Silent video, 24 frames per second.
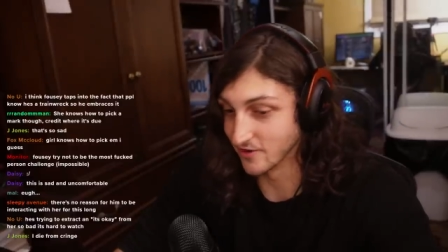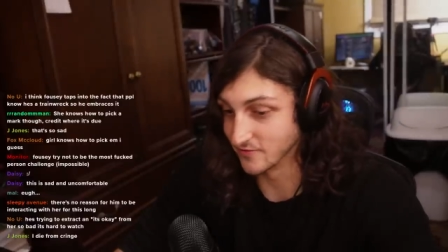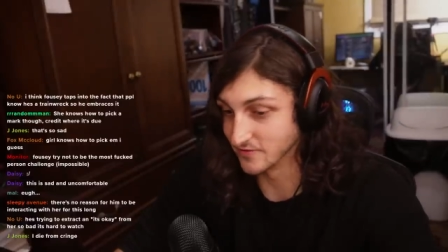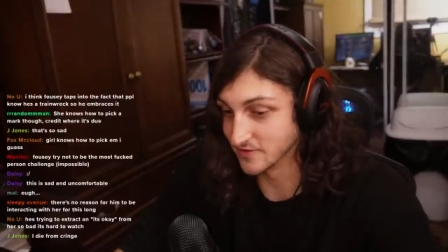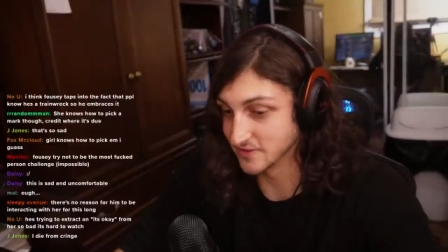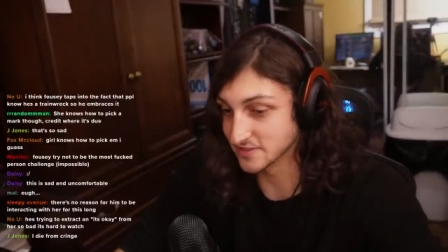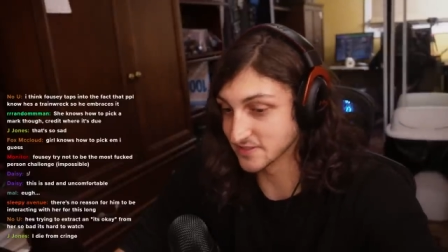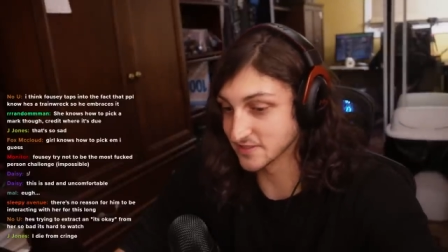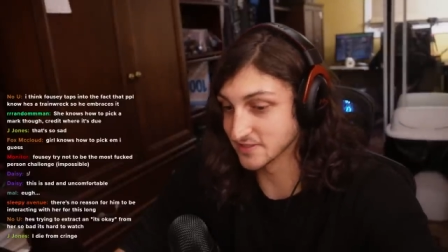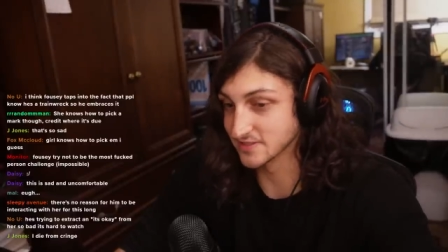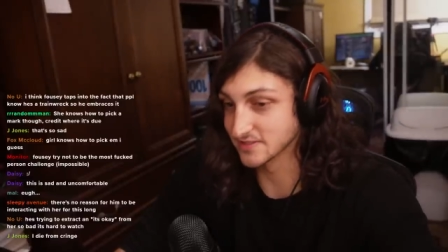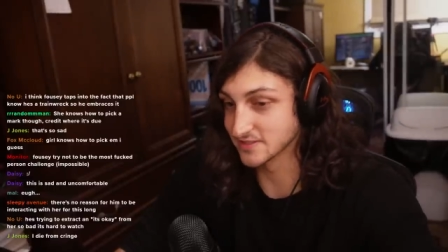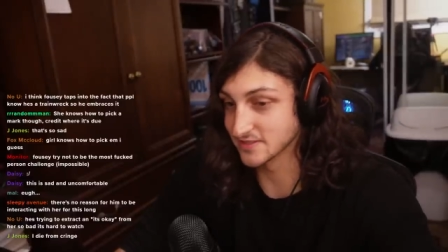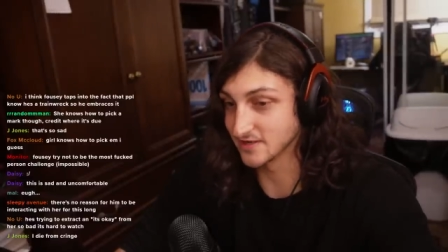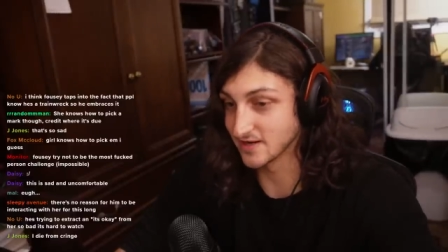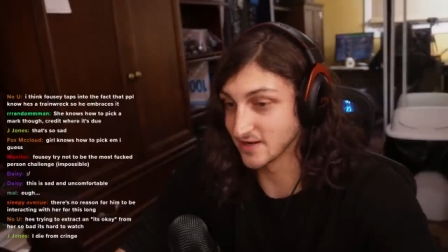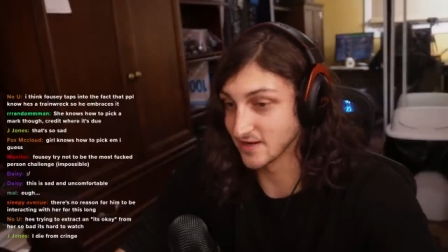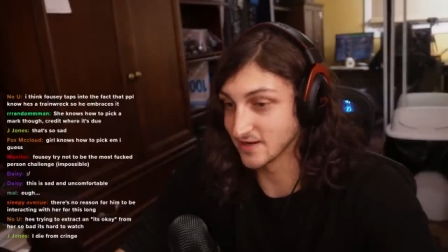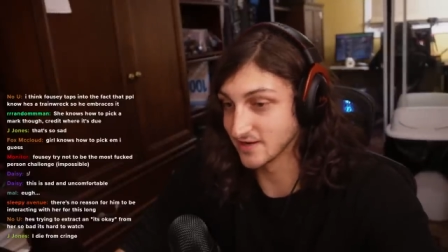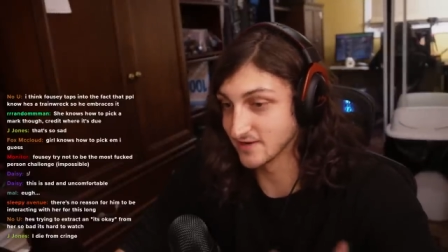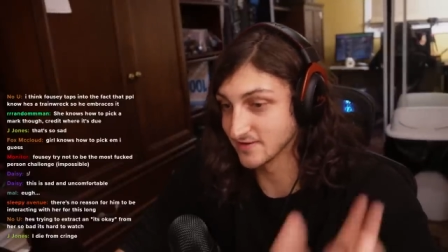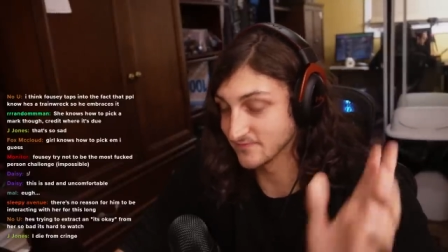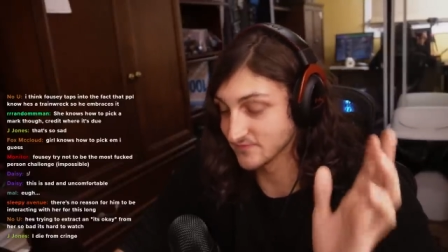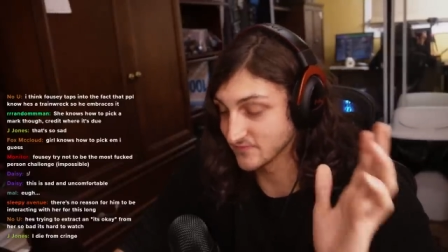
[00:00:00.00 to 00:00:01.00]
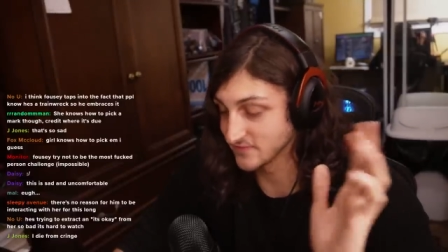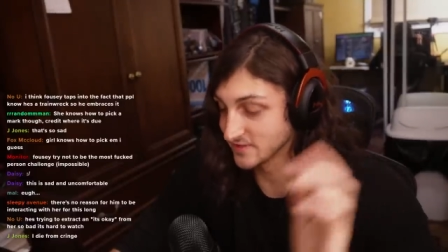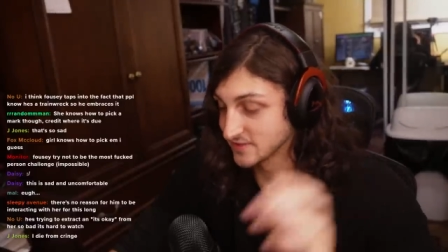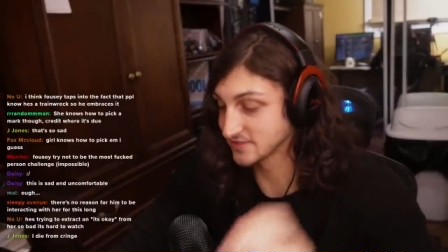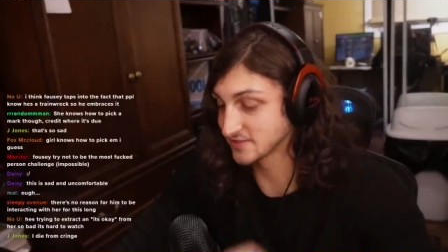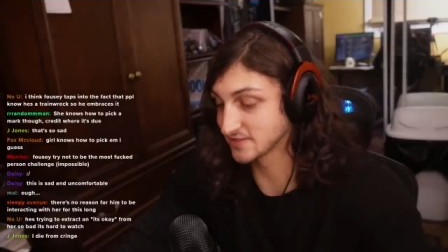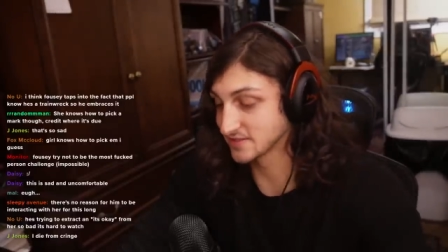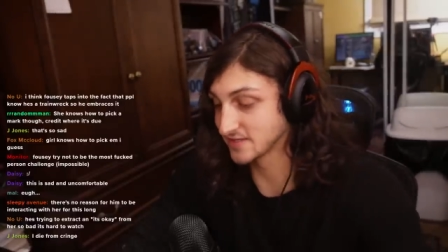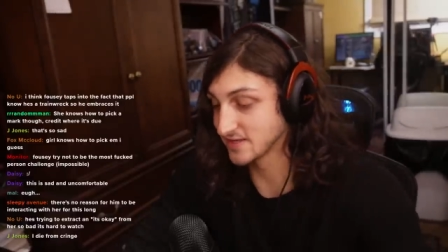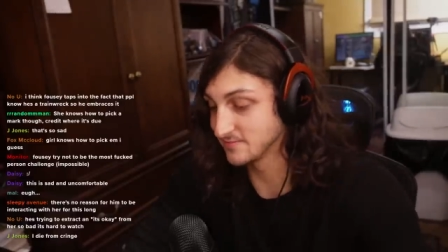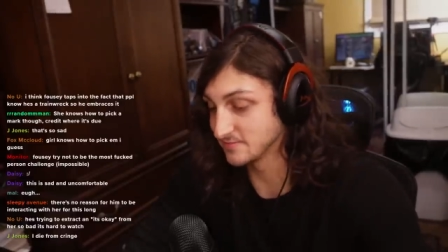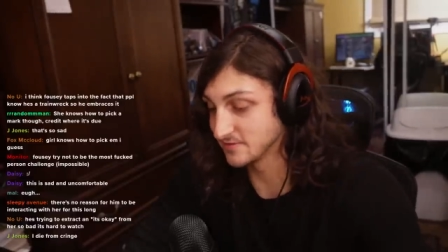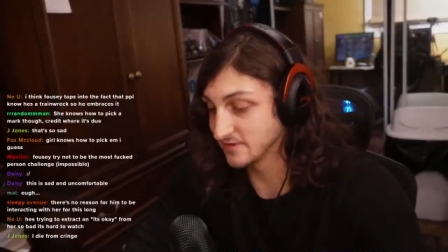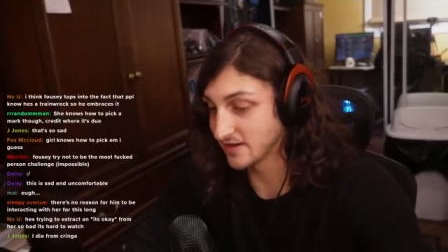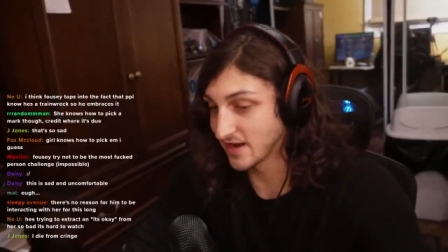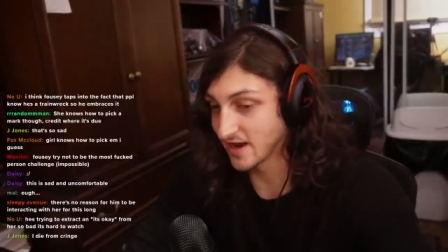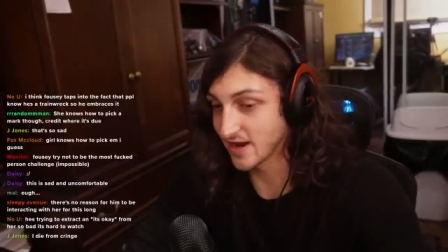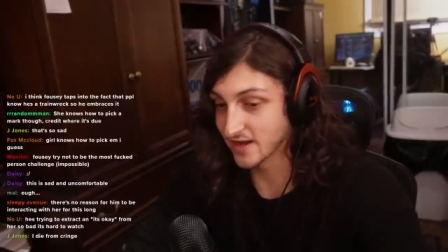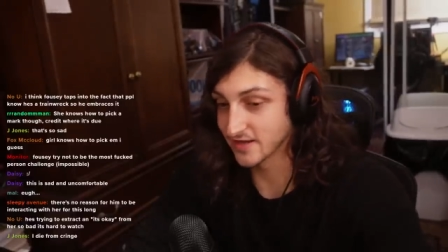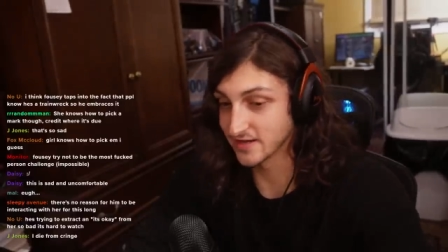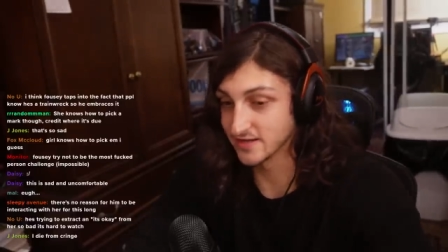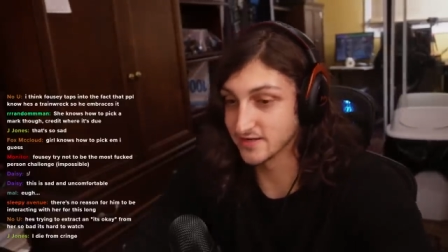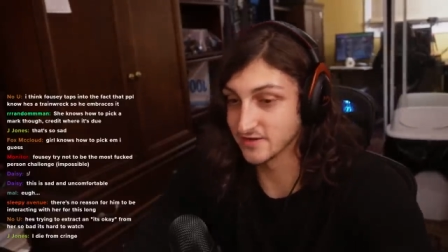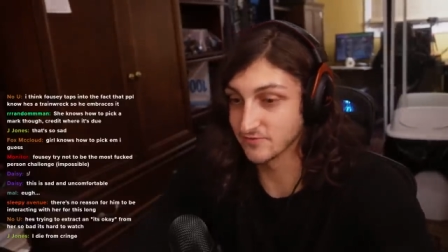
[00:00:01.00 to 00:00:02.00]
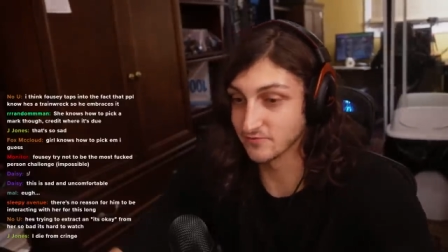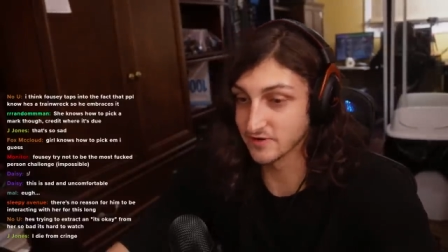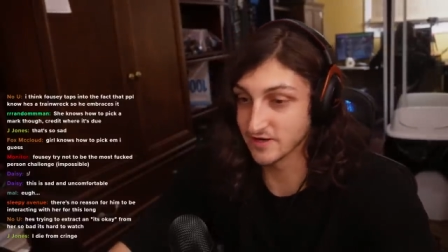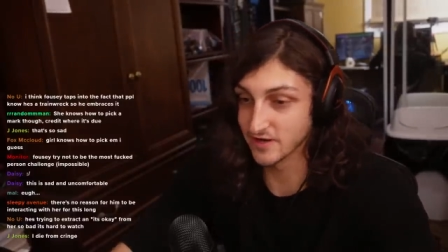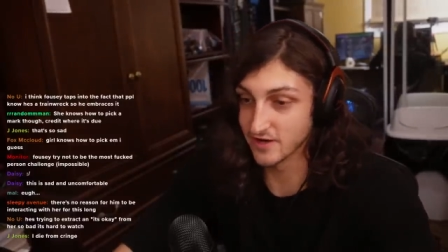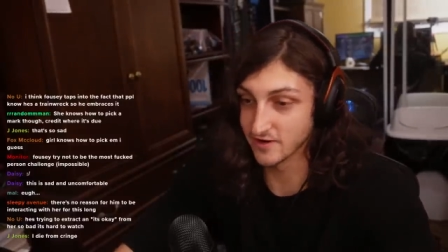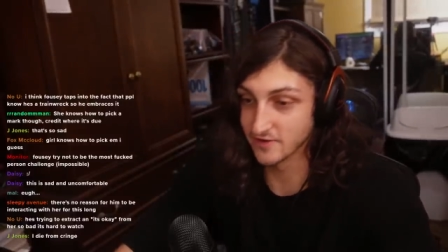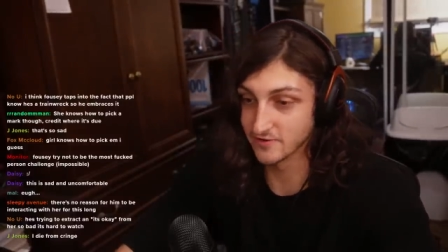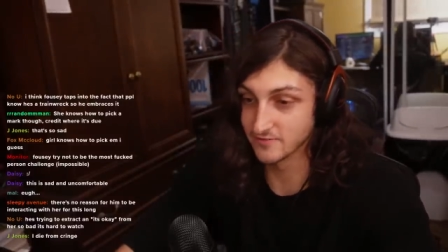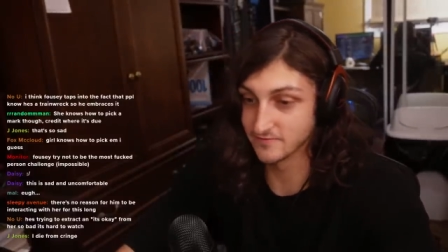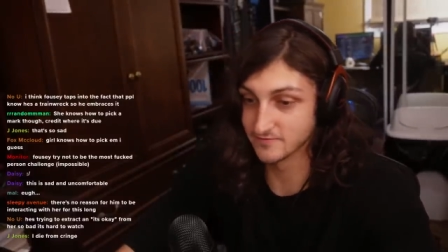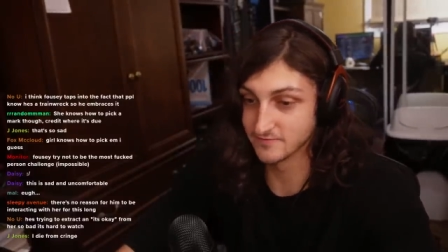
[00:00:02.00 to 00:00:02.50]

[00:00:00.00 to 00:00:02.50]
This is uh, this is him denying it. Here we go.